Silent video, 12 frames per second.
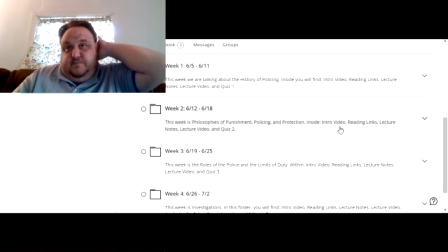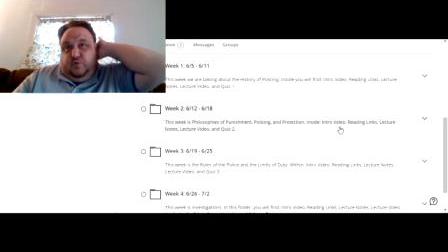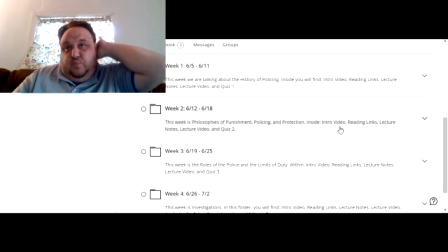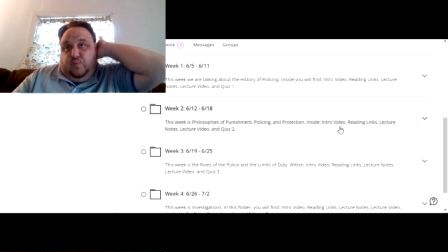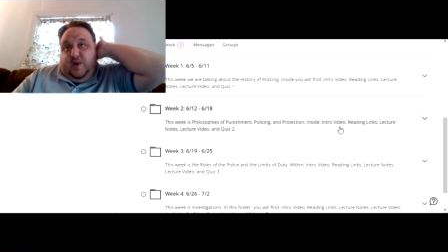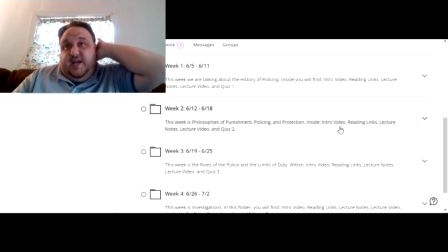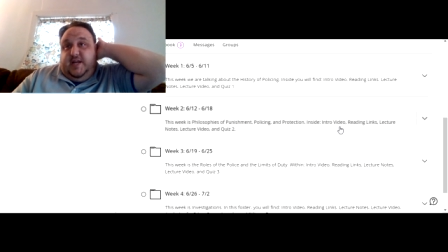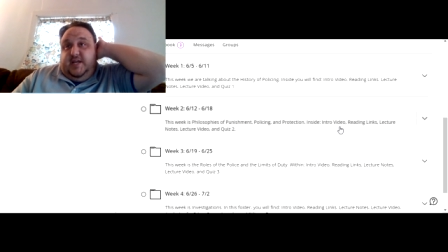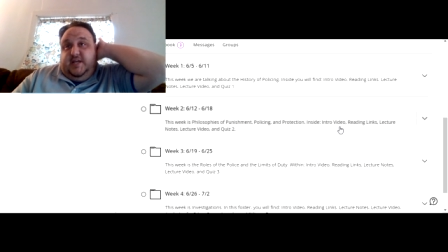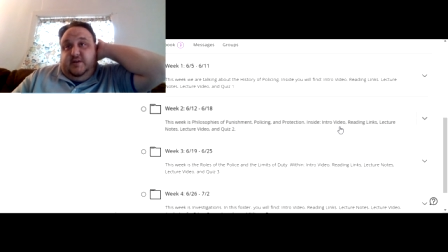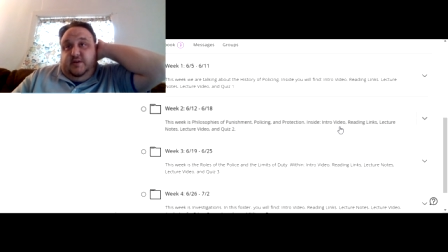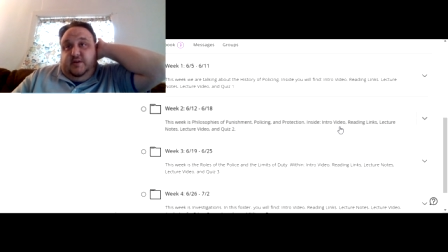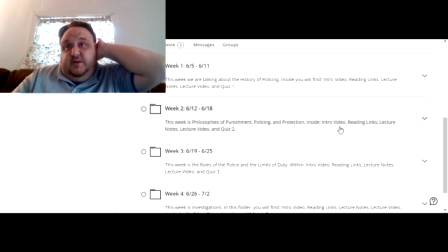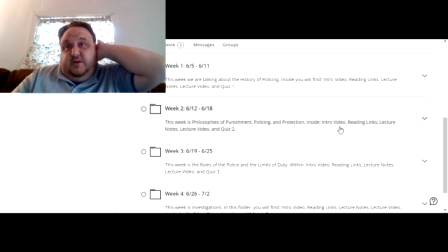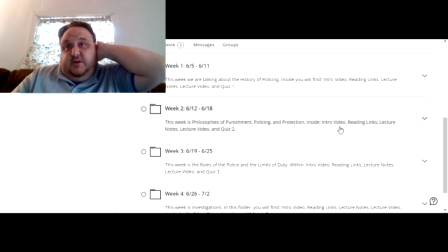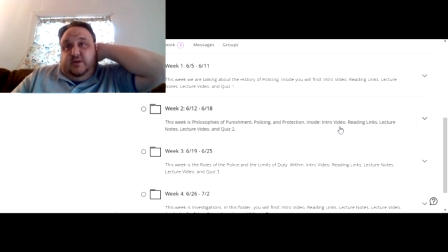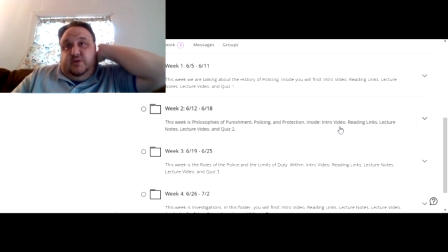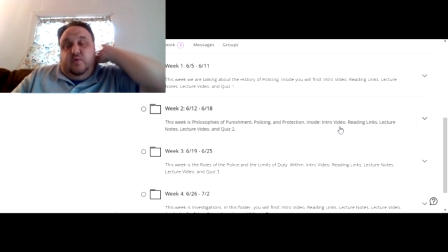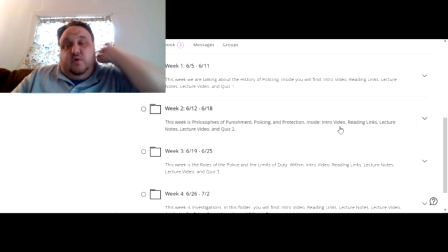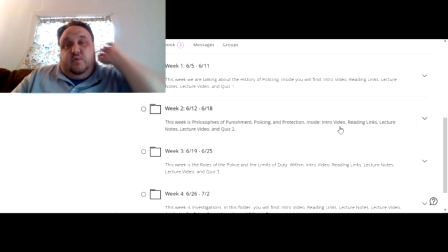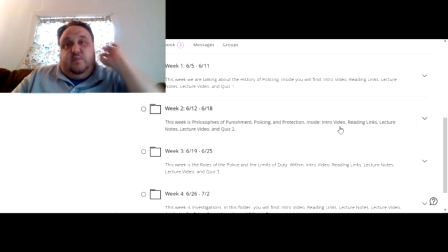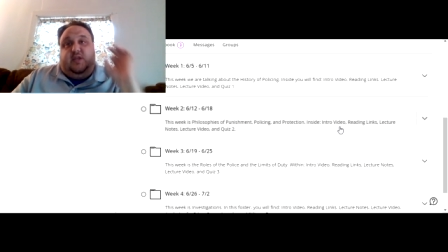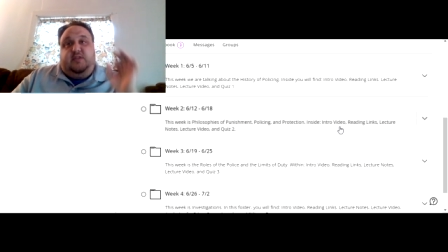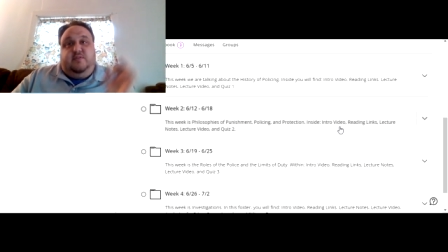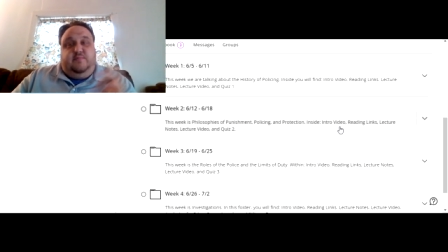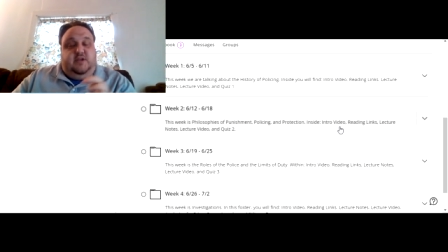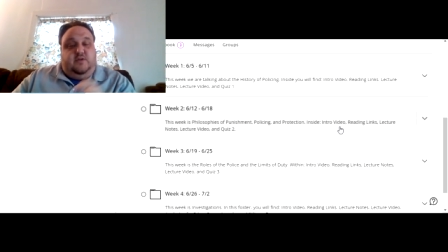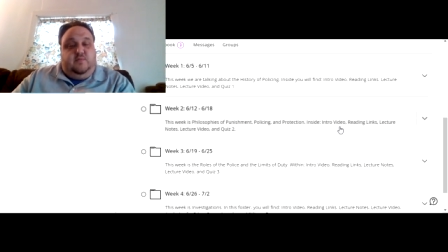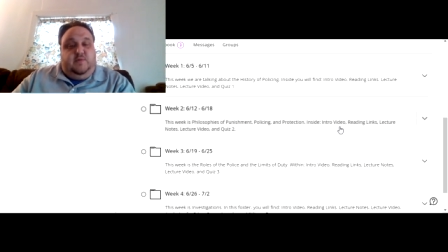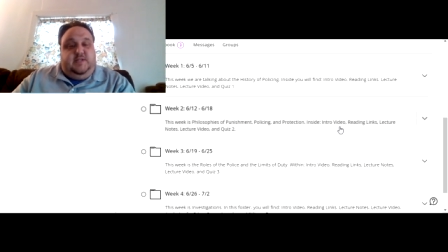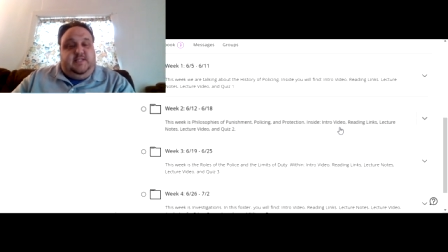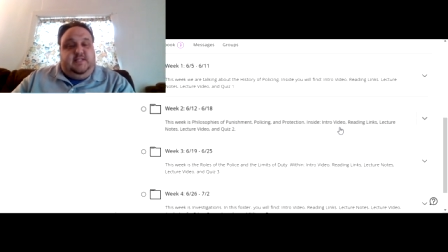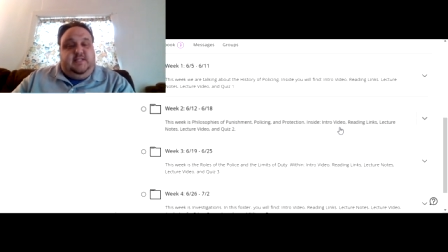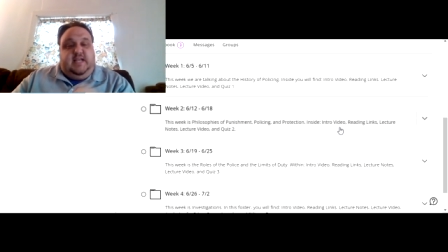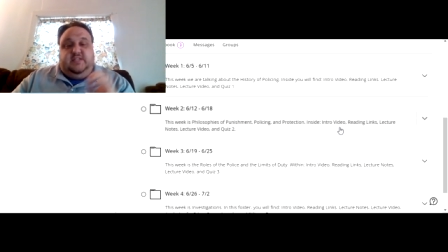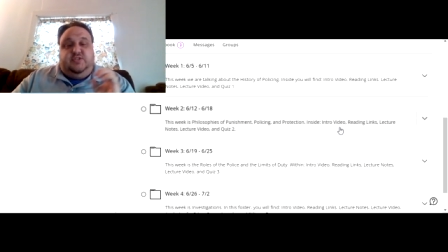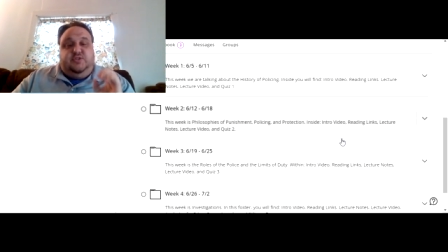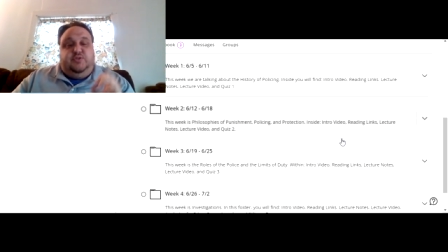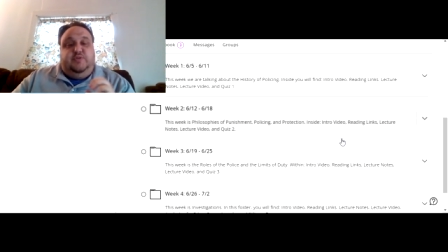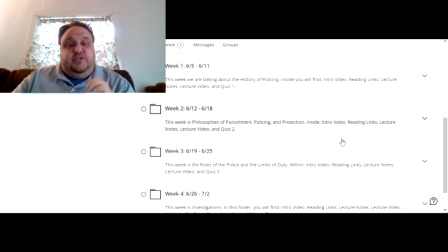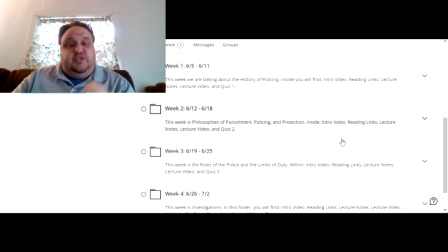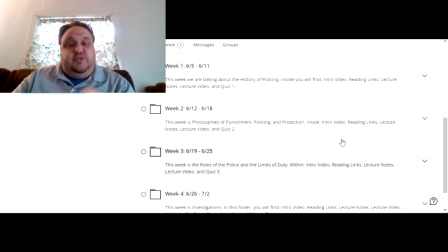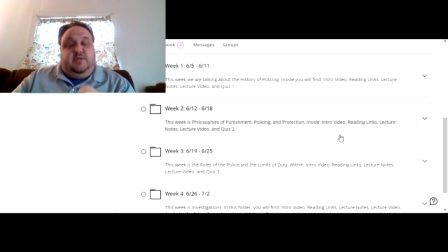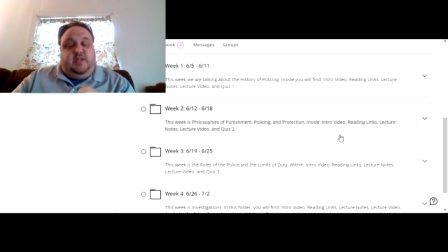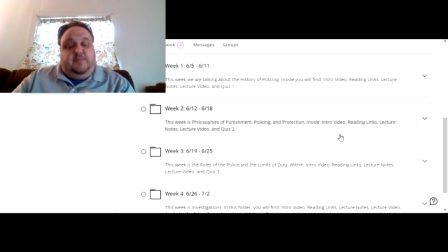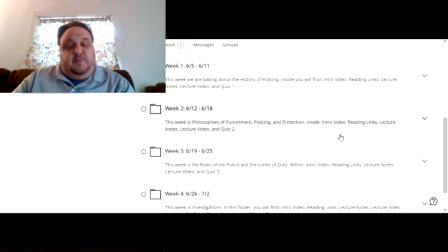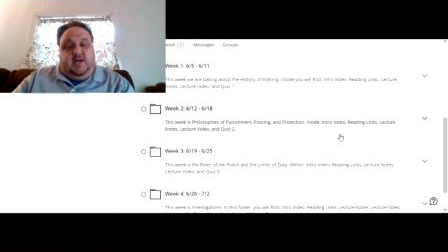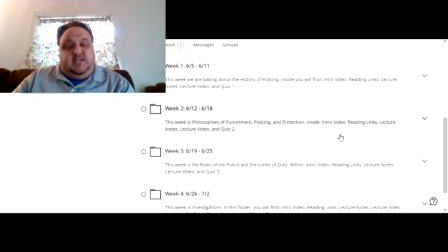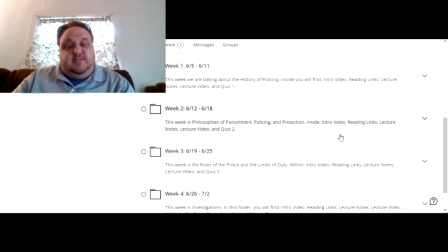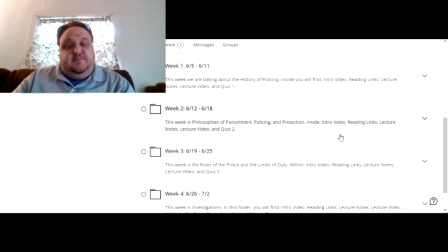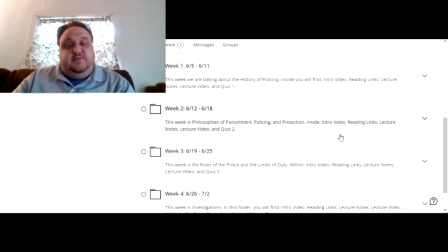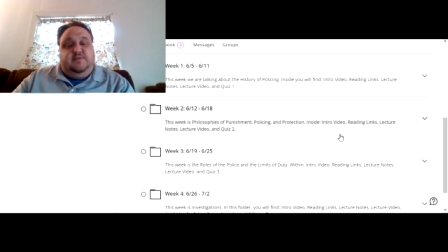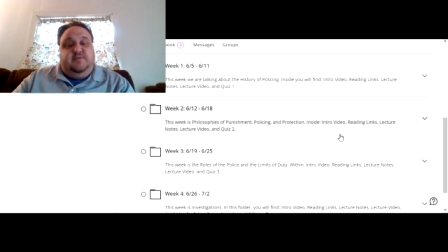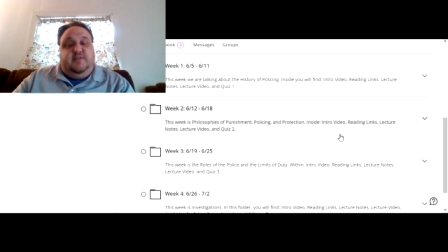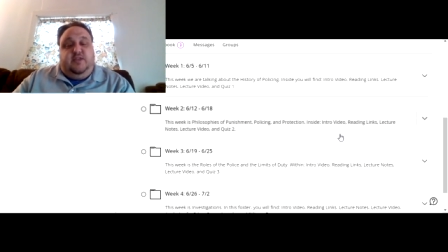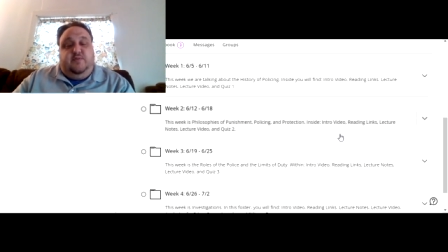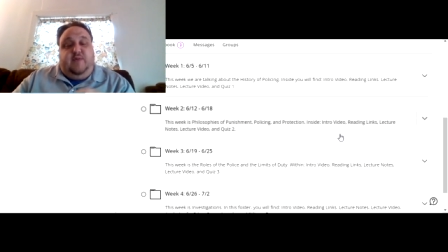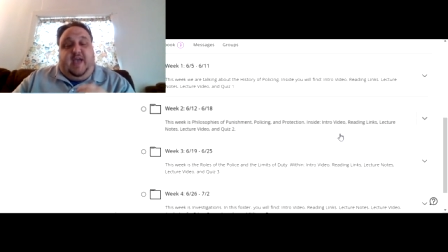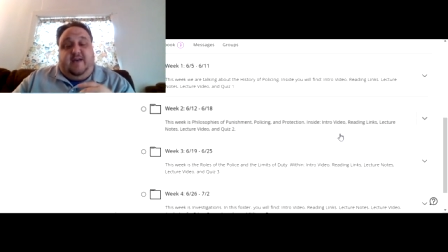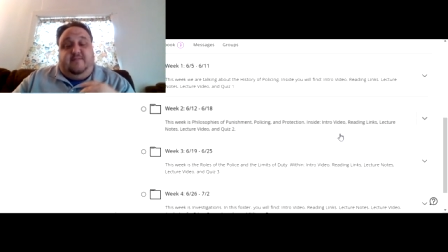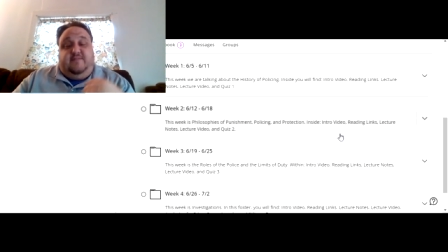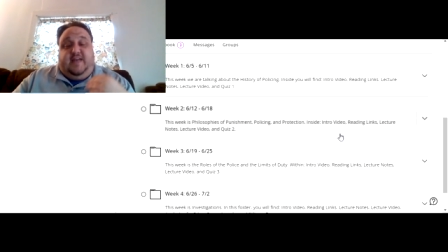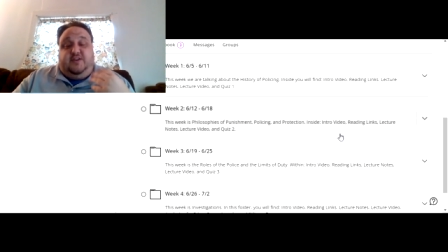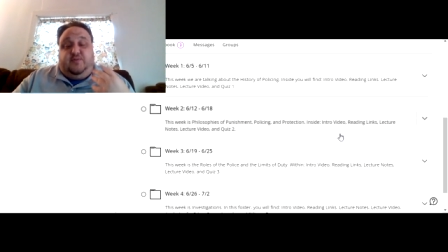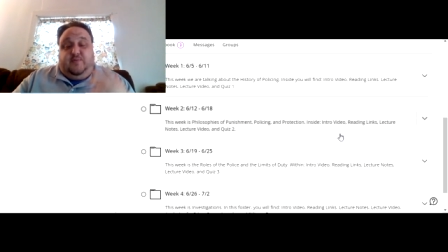grading your week three quizzes as soon as humanly possible so that you have that